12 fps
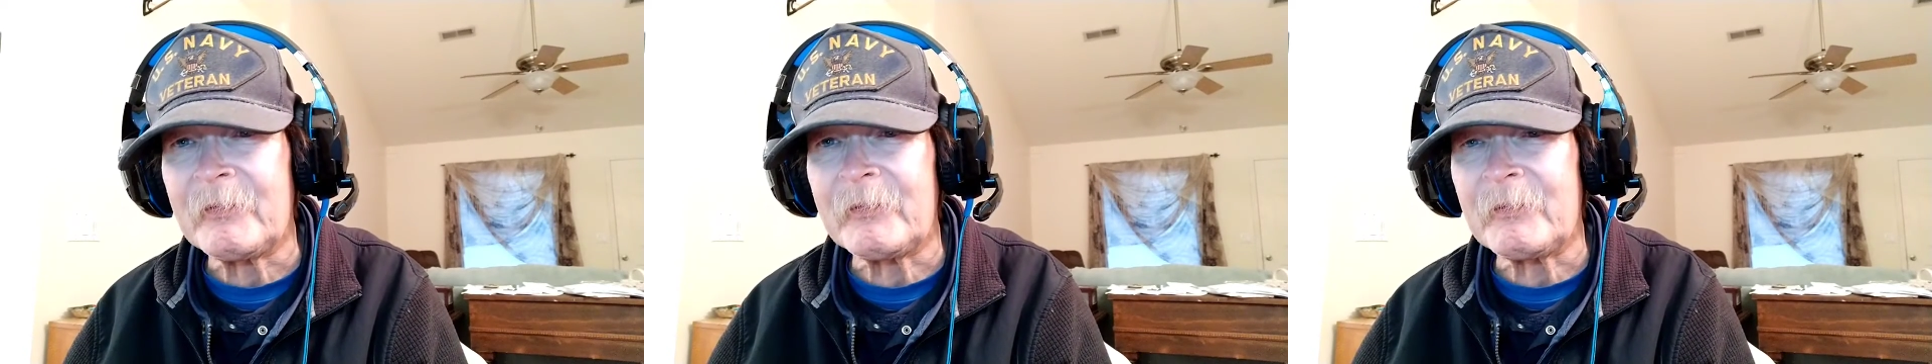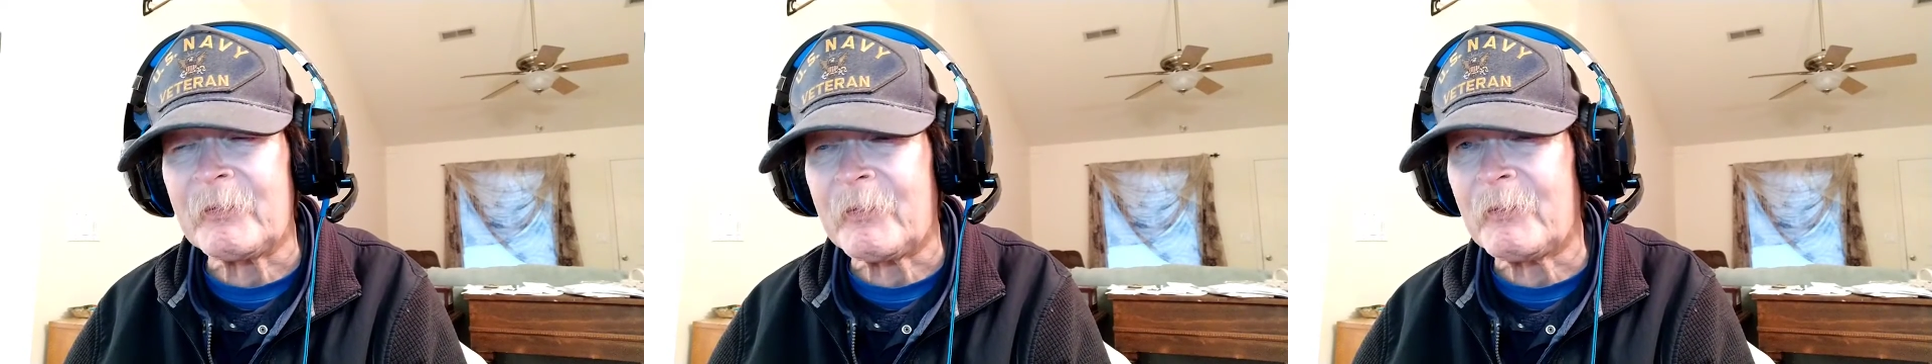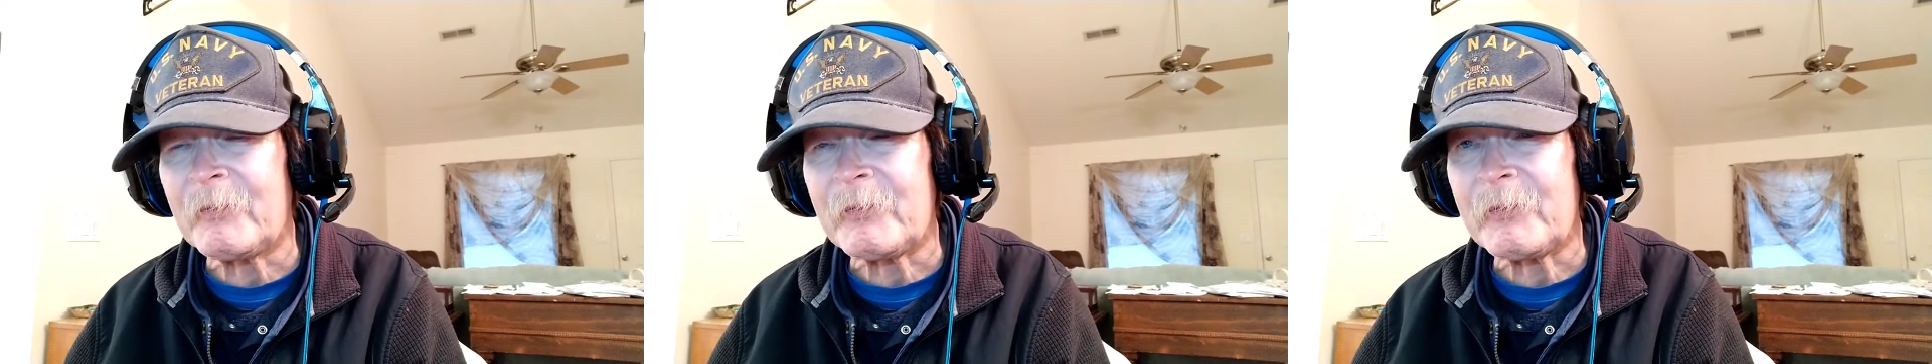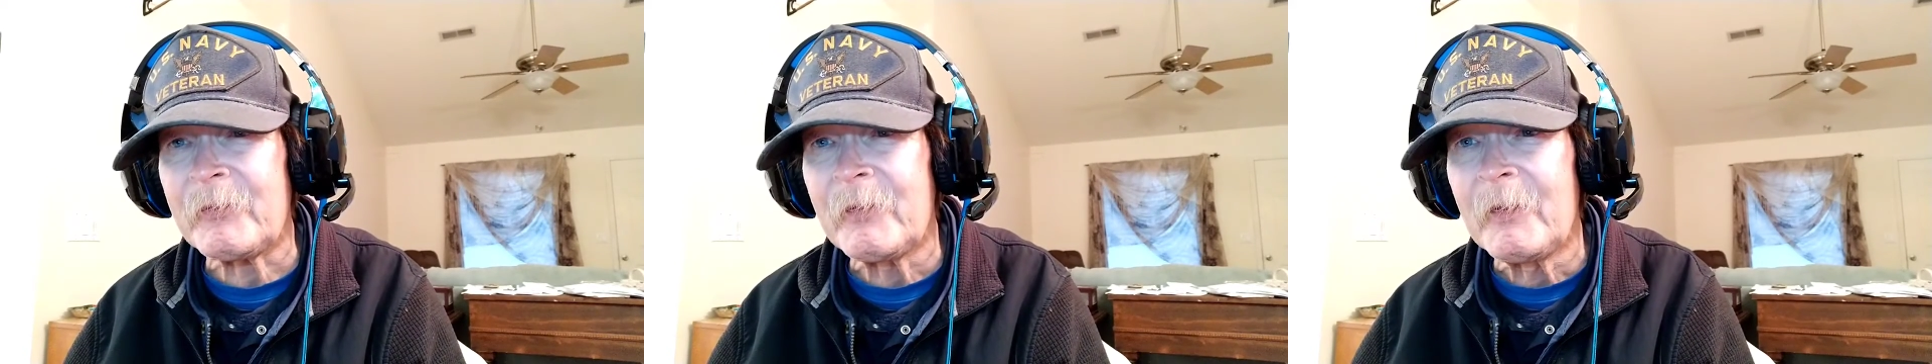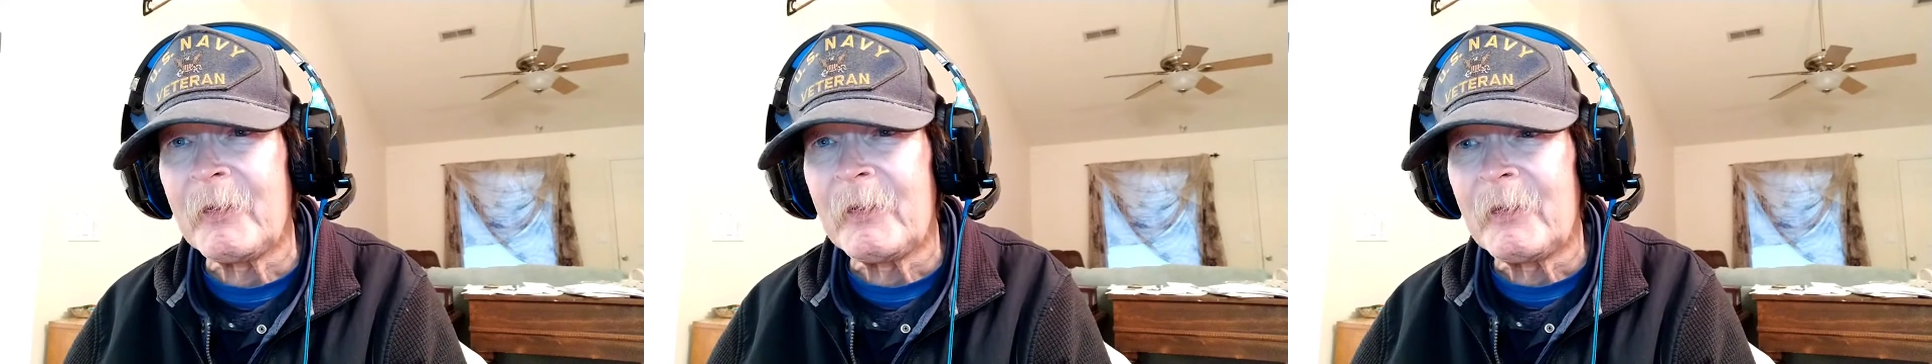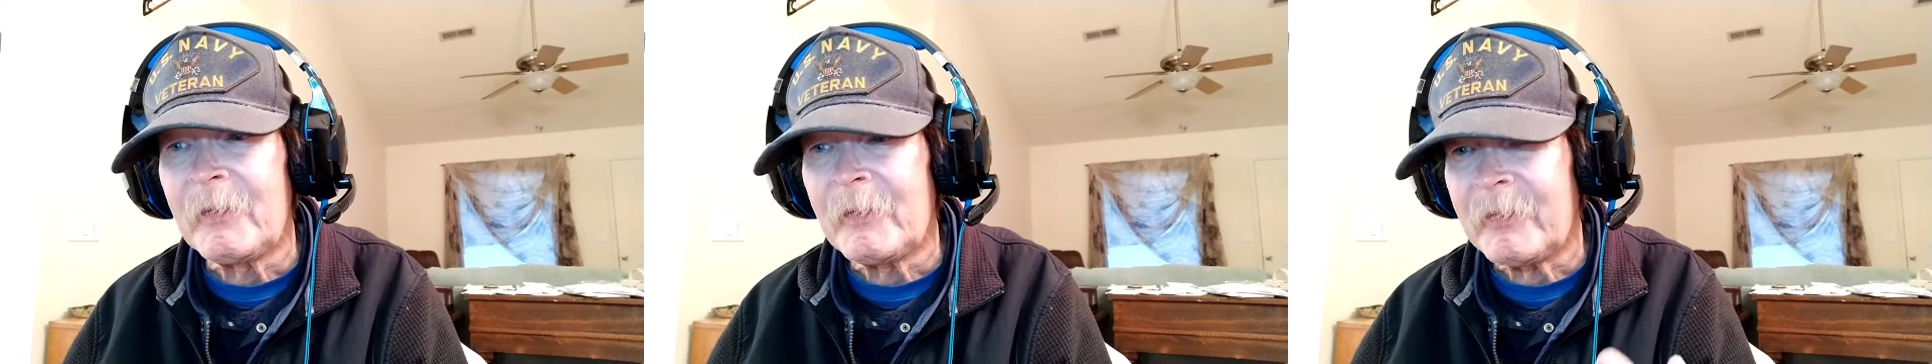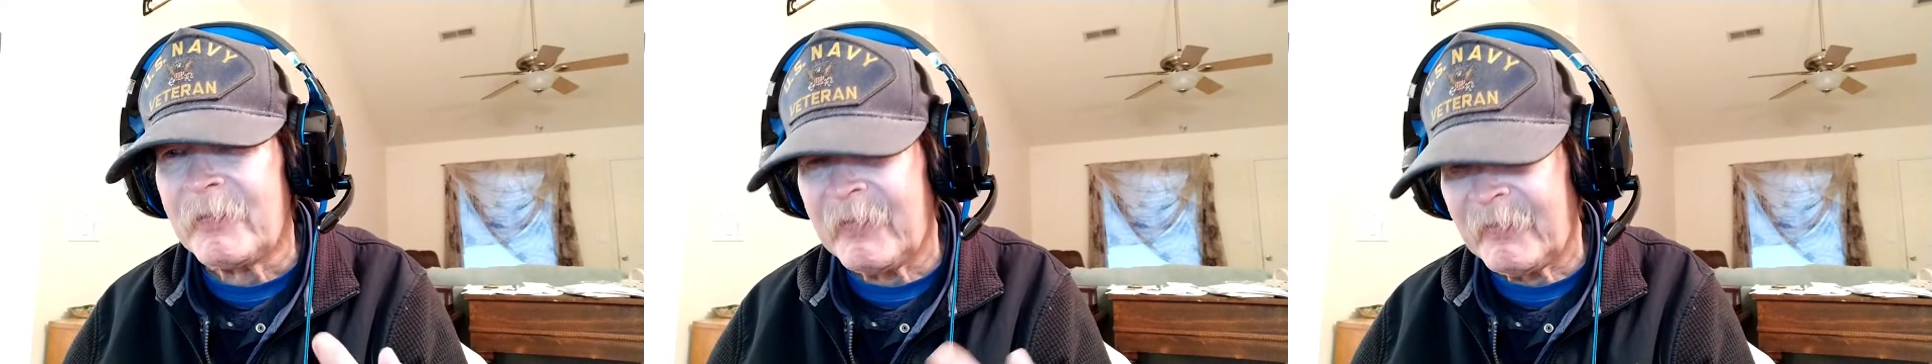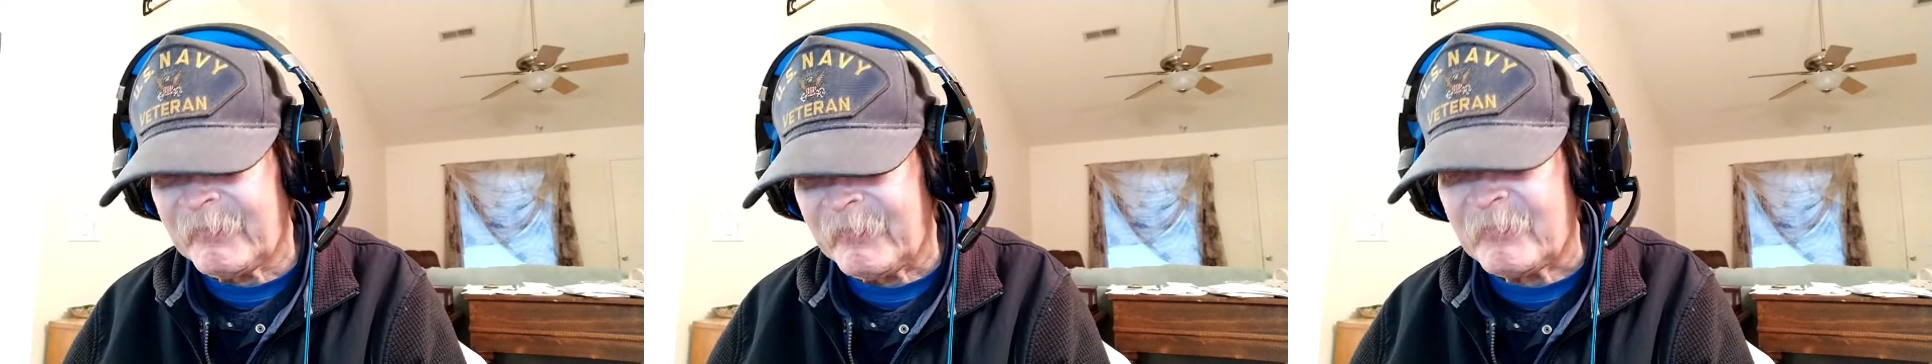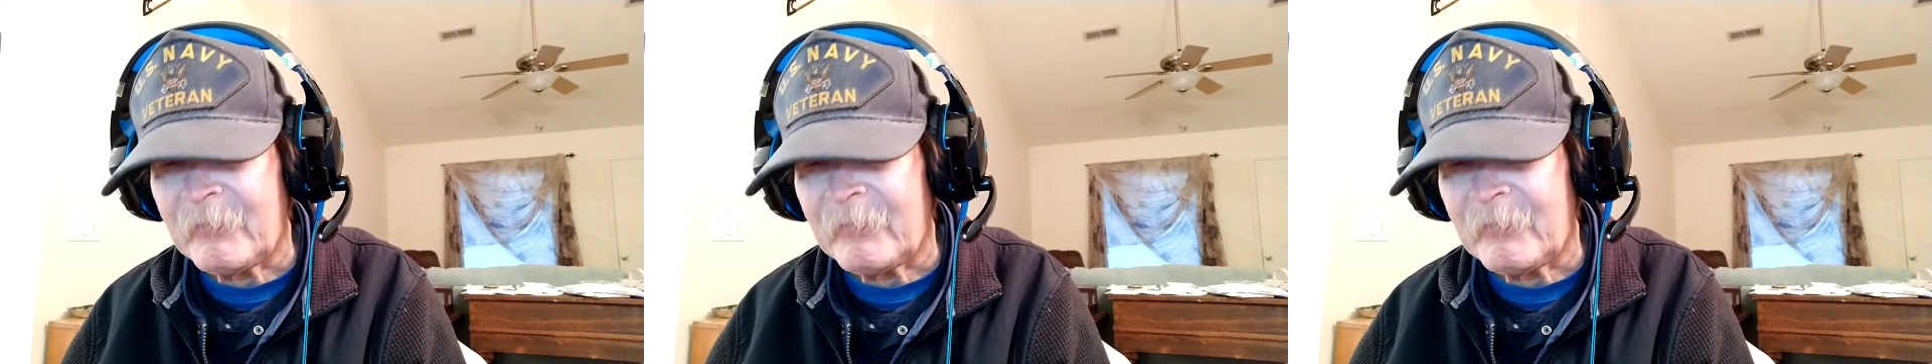screen recorder gets